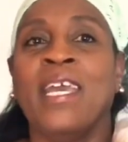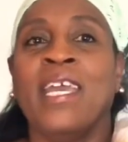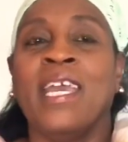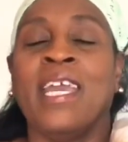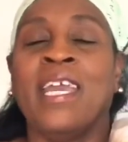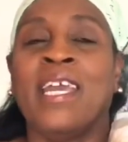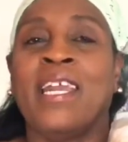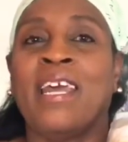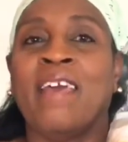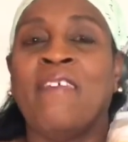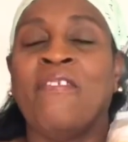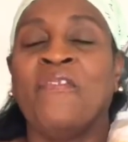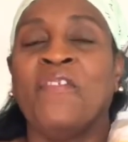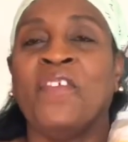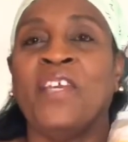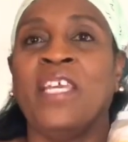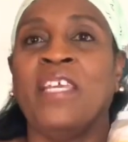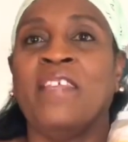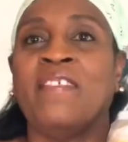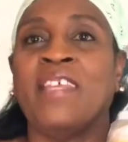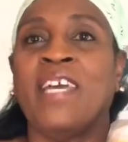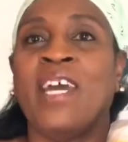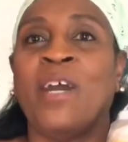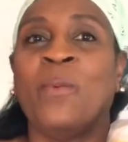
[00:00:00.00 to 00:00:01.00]
And I
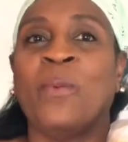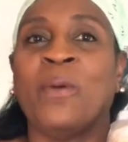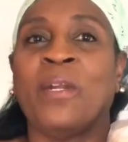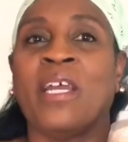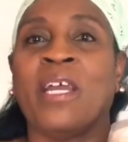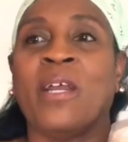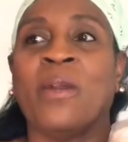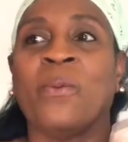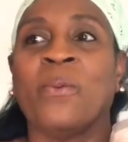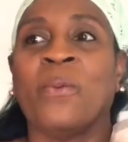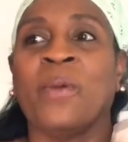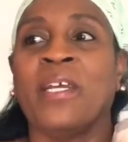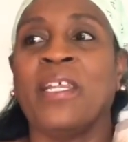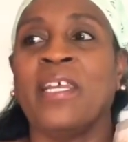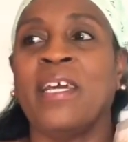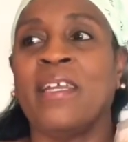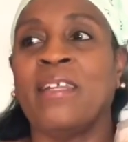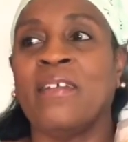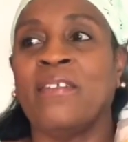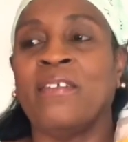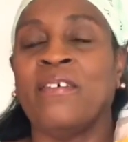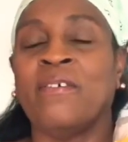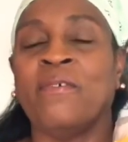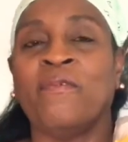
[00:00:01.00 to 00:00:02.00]
think that when I run
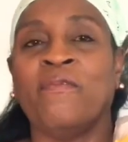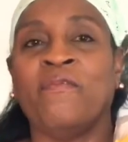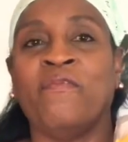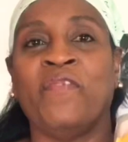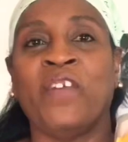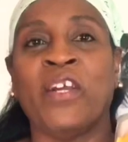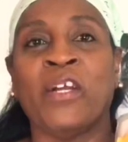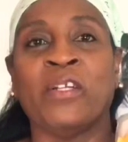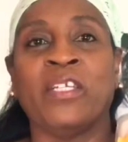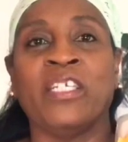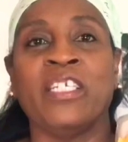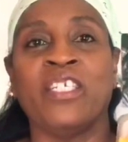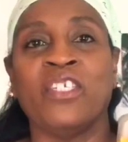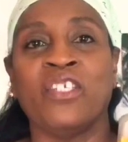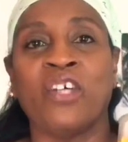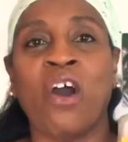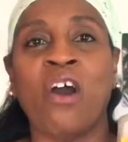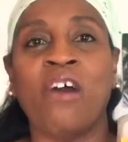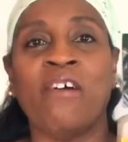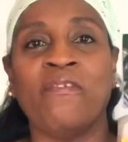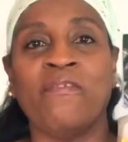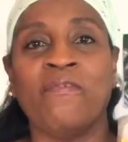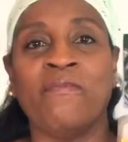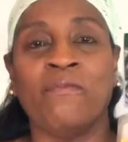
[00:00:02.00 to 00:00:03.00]
out of the fairly
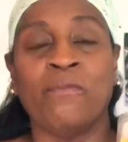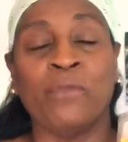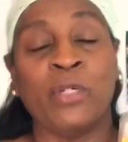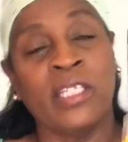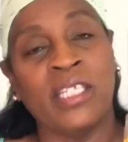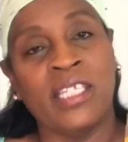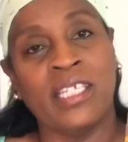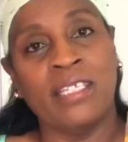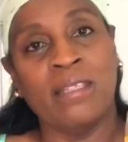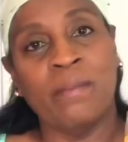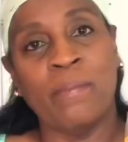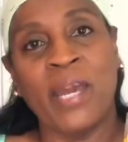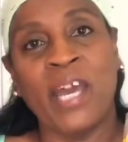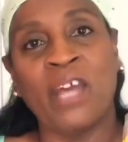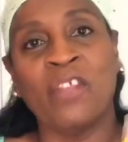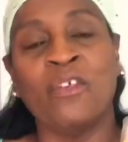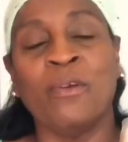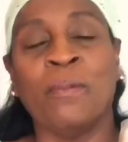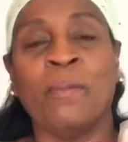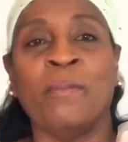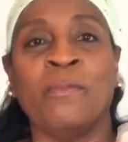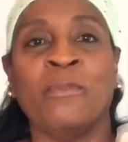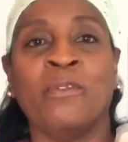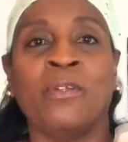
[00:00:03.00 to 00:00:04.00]
soft ones in the
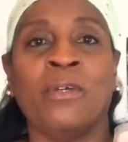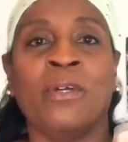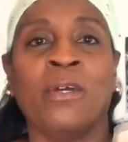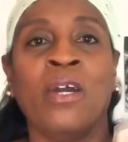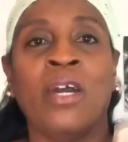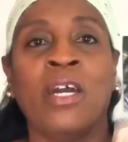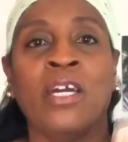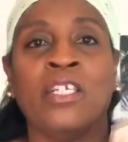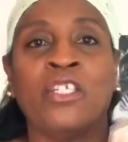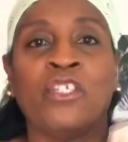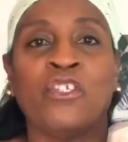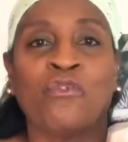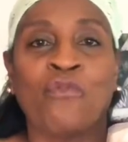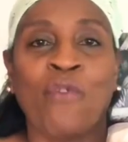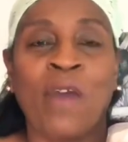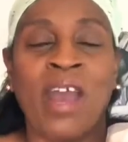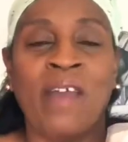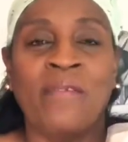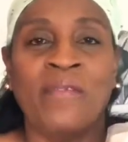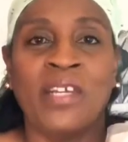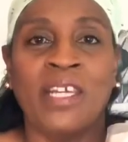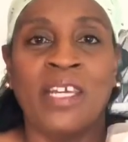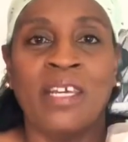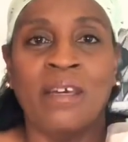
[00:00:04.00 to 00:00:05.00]
bathroom,
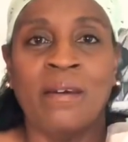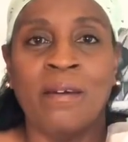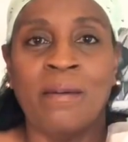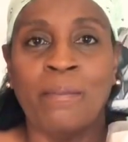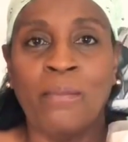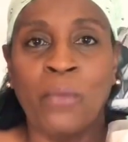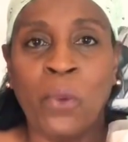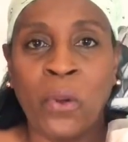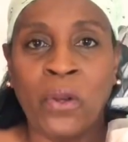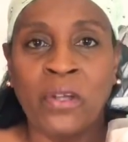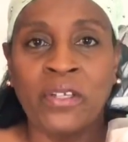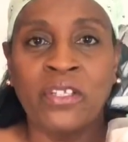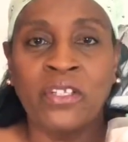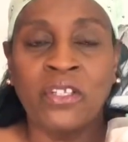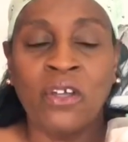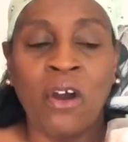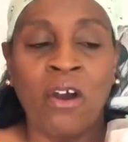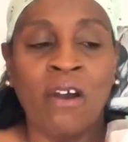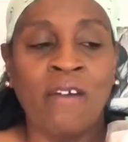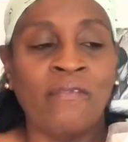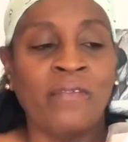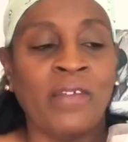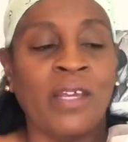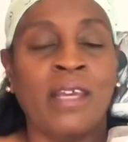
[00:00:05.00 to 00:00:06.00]
strive to get more
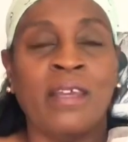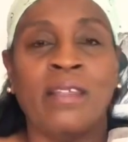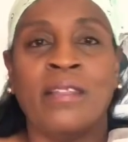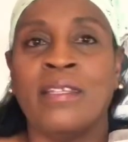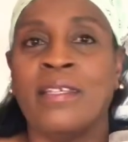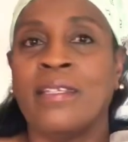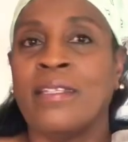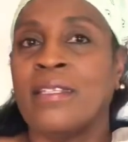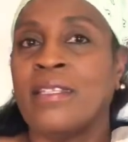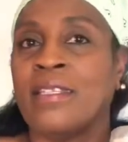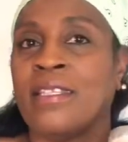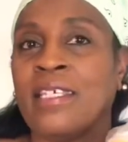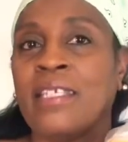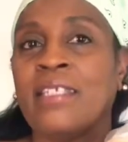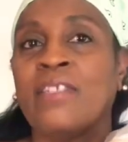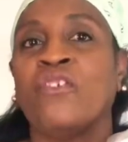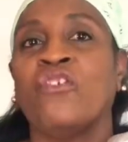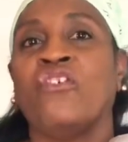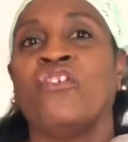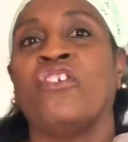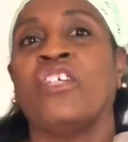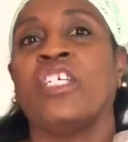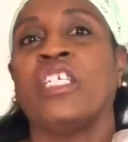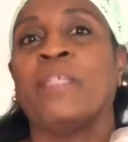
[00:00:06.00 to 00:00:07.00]
soft. And this, this
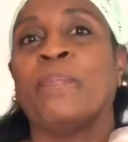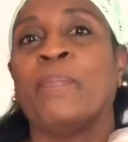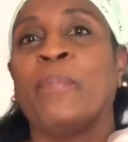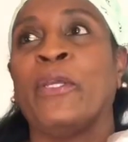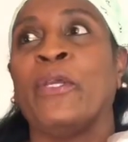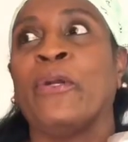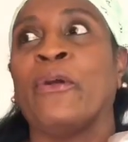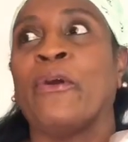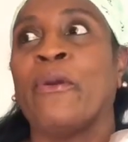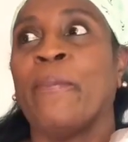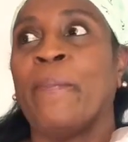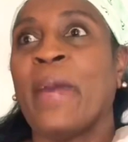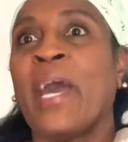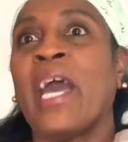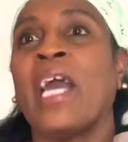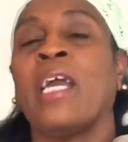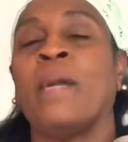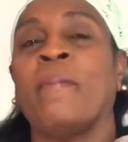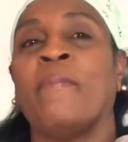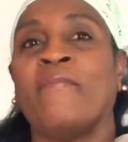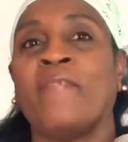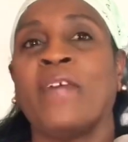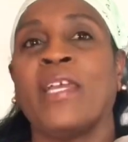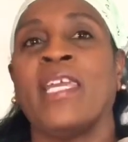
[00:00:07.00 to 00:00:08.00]
is just pure
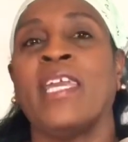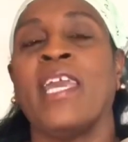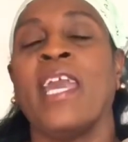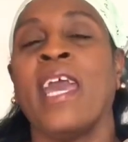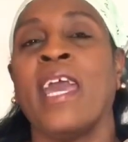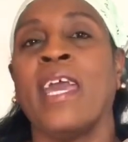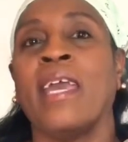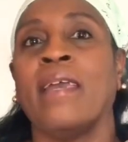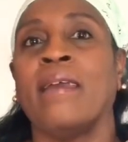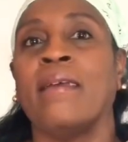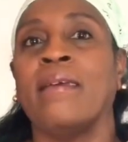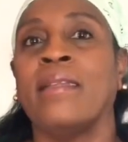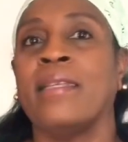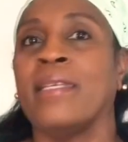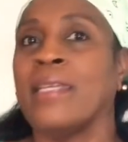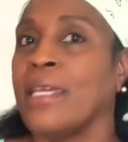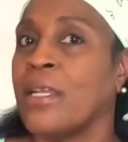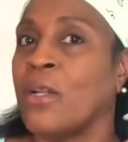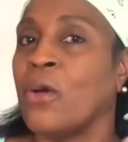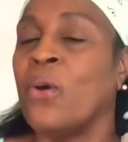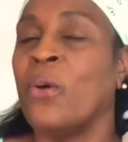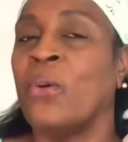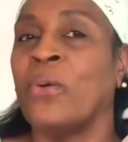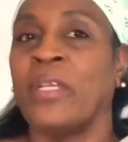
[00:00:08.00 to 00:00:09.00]
backup if I can't
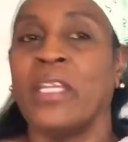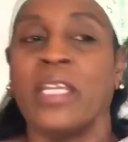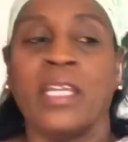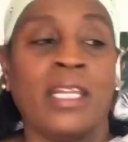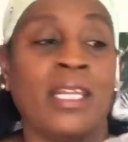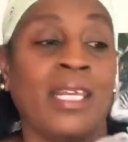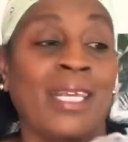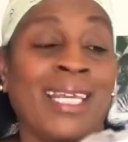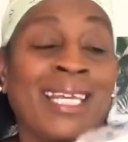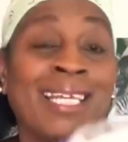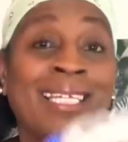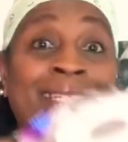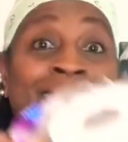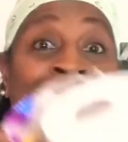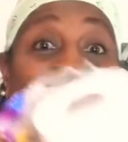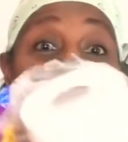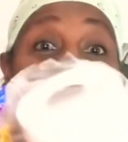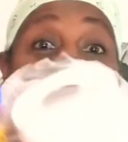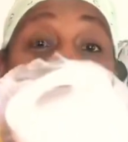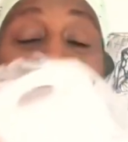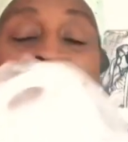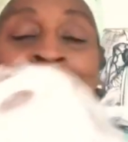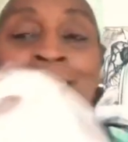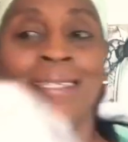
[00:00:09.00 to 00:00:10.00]
get a hold of any, because
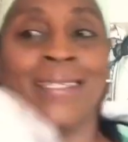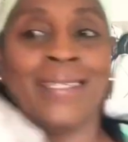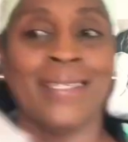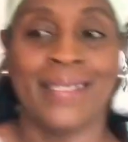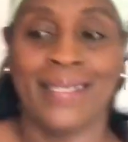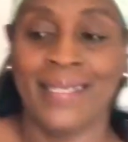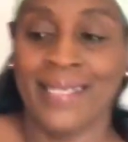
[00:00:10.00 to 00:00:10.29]
this is